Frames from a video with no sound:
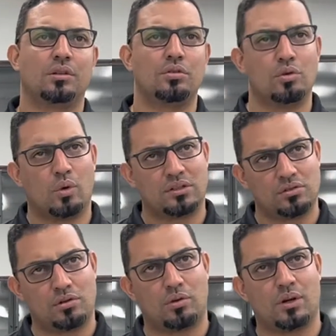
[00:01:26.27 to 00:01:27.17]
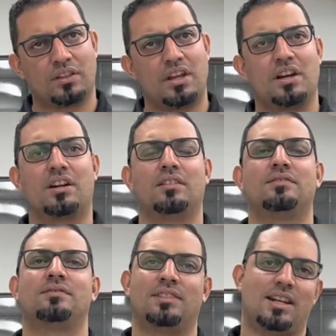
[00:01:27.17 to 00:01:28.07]
Do you want to know what they are?
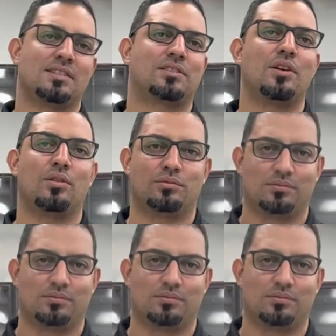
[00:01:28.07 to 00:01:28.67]
Let's go.